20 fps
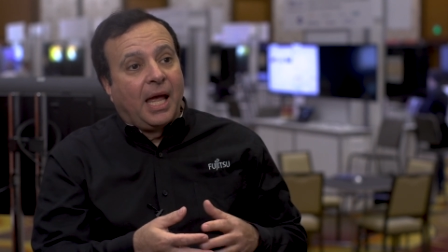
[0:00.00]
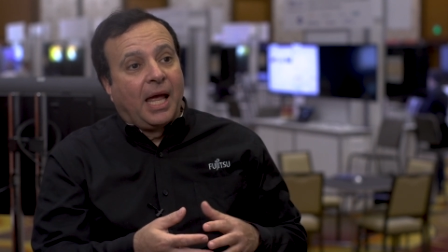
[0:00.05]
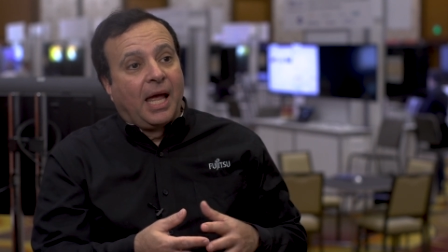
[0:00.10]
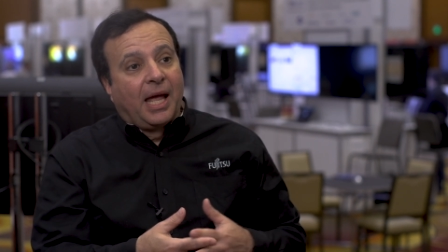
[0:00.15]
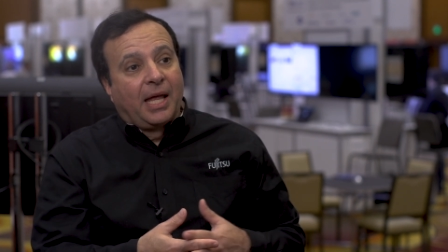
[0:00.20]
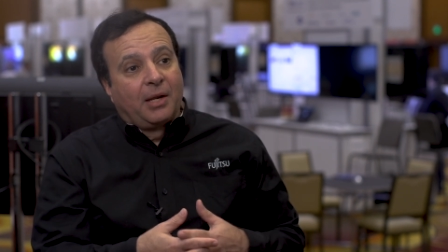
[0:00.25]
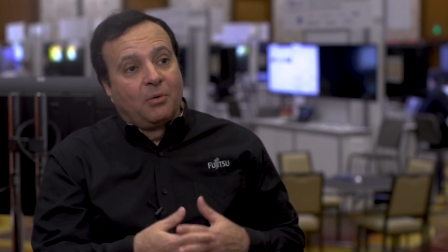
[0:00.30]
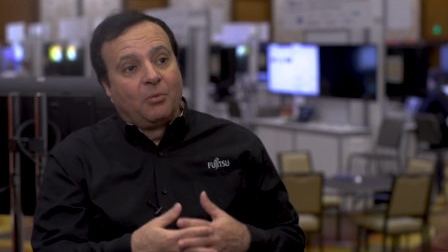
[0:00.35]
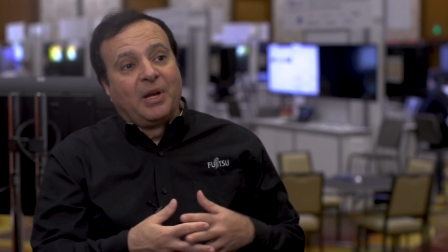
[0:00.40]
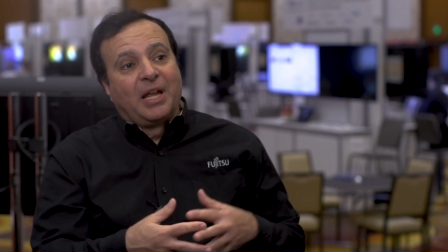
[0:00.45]

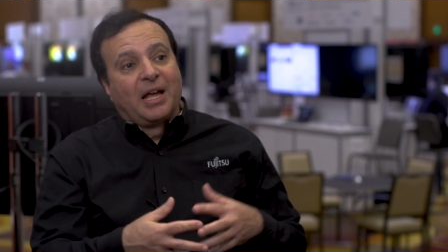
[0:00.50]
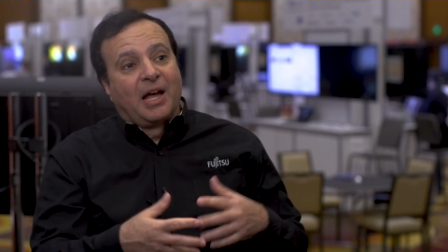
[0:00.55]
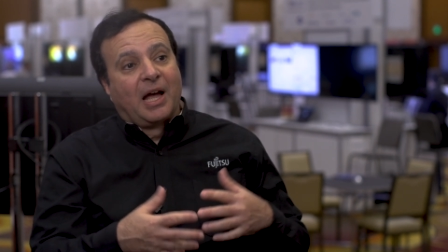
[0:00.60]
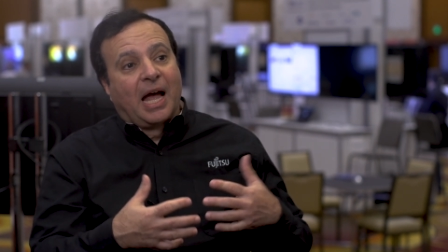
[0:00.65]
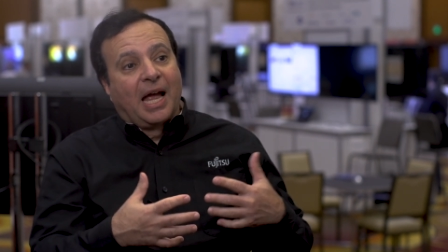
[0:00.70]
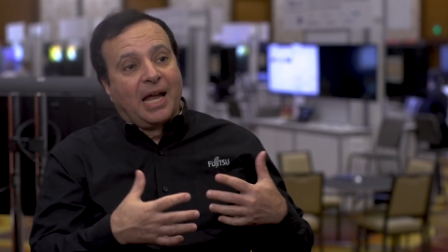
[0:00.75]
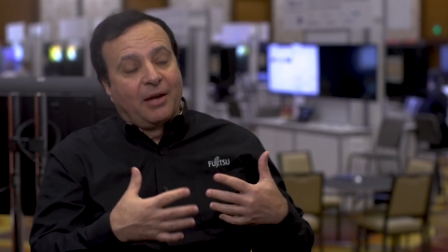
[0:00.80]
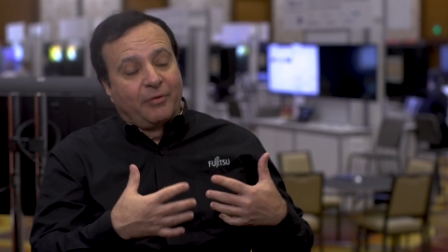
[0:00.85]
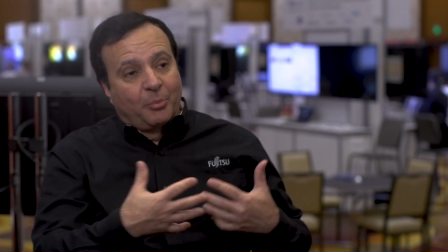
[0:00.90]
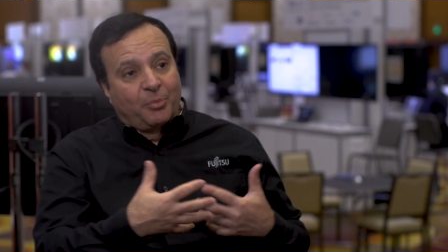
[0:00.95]
and
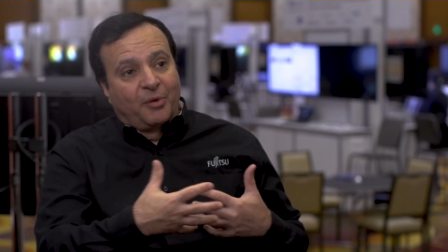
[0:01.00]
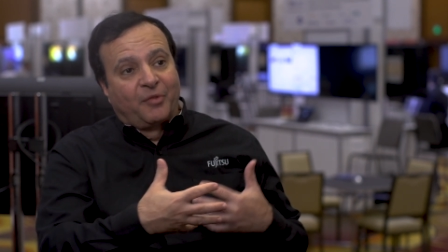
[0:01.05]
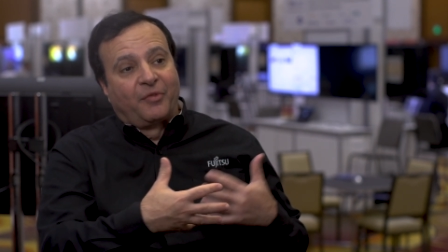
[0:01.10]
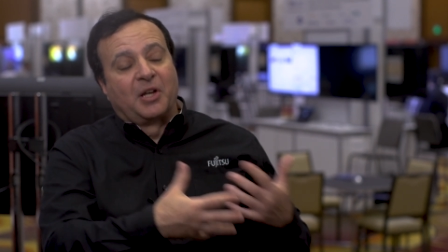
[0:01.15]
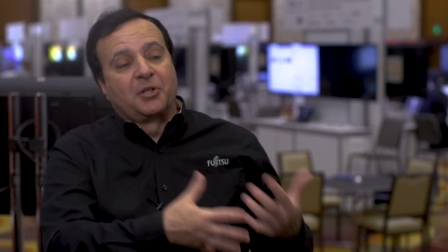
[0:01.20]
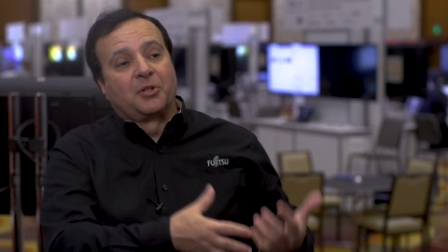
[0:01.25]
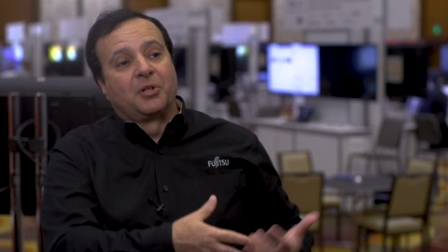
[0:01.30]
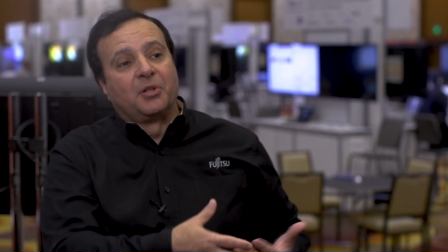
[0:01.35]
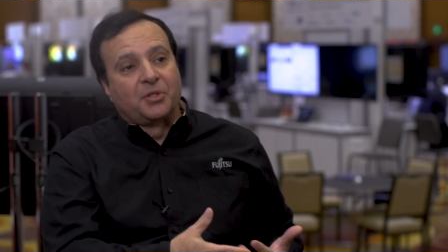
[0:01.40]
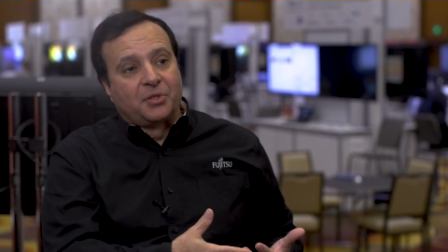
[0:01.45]
I have a
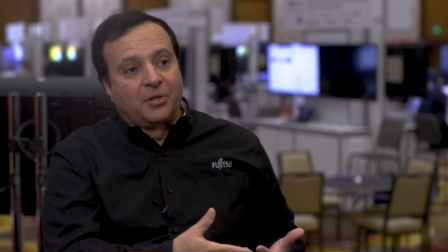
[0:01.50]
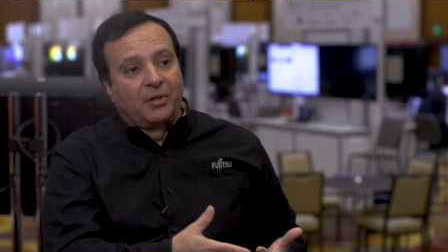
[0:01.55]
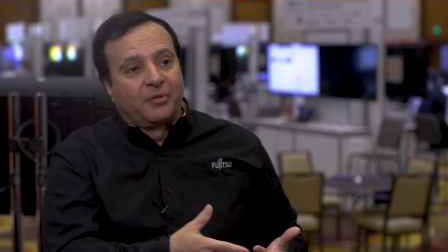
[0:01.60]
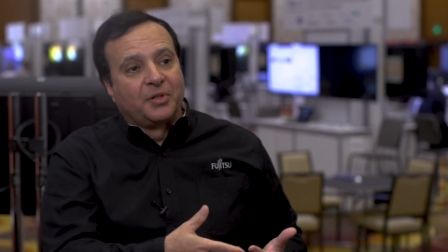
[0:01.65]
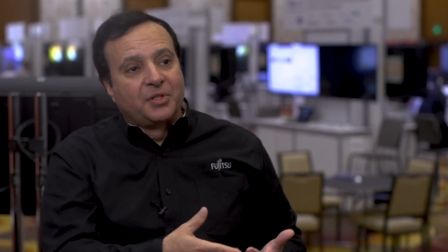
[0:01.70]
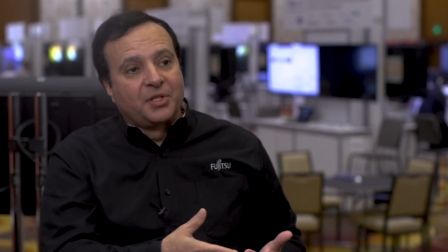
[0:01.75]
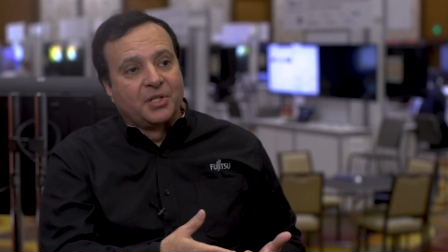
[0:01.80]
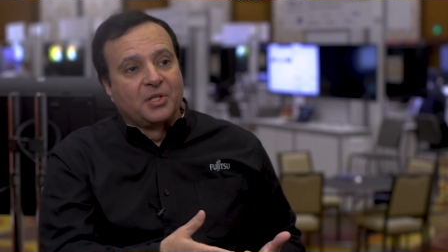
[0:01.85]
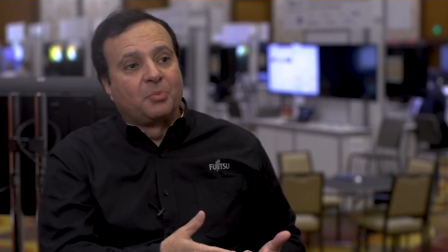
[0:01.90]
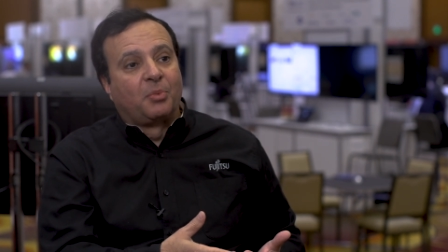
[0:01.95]
professional
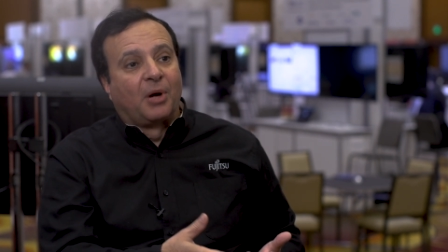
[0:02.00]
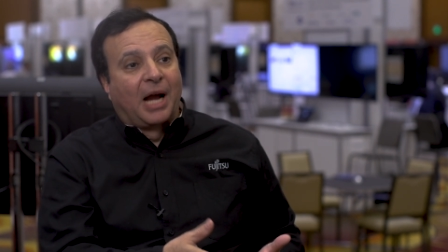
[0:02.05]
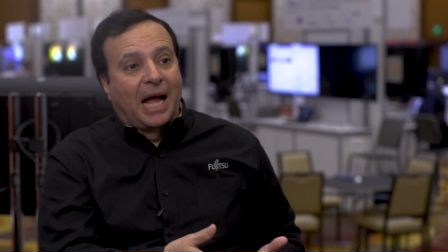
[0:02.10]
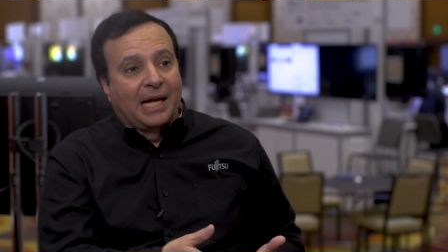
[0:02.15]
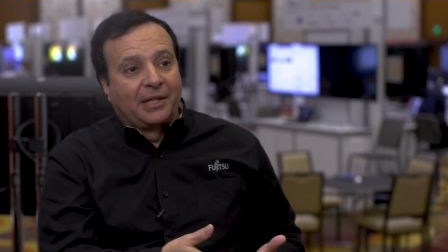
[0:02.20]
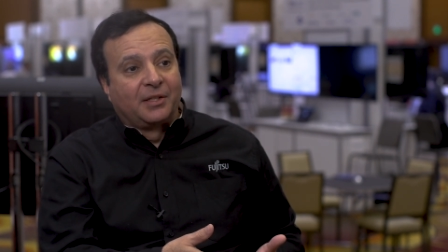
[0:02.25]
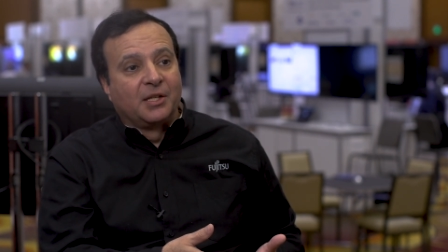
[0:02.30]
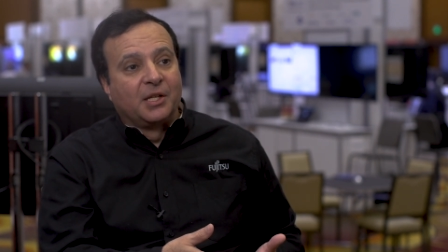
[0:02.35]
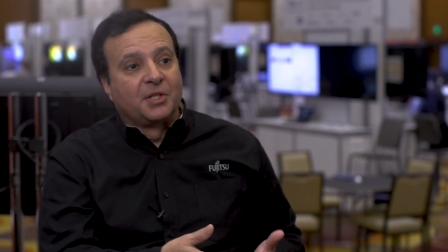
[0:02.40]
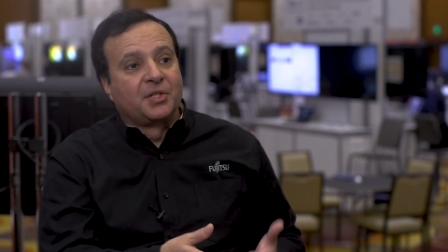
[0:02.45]
services
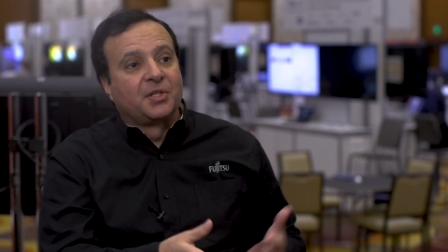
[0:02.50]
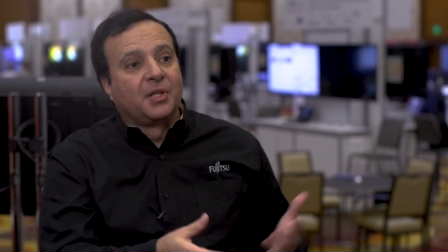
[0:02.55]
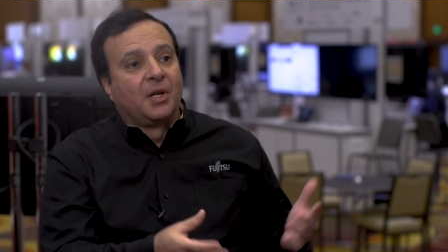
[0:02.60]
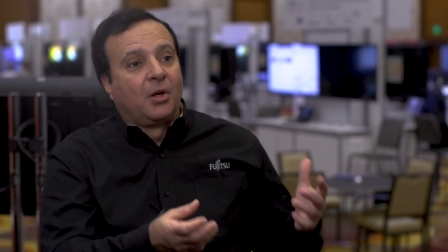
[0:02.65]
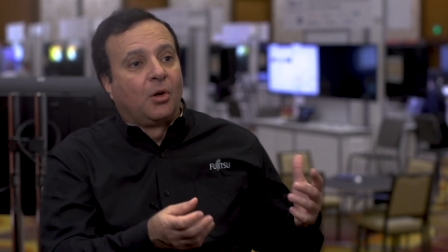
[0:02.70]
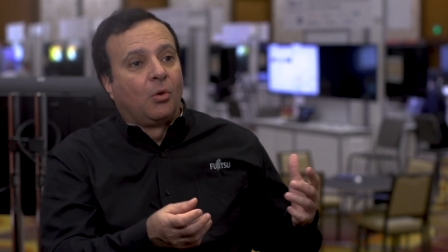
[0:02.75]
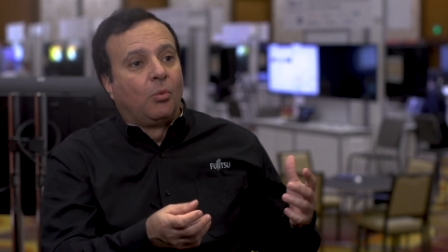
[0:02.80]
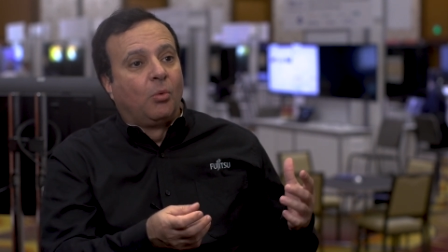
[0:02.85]
practice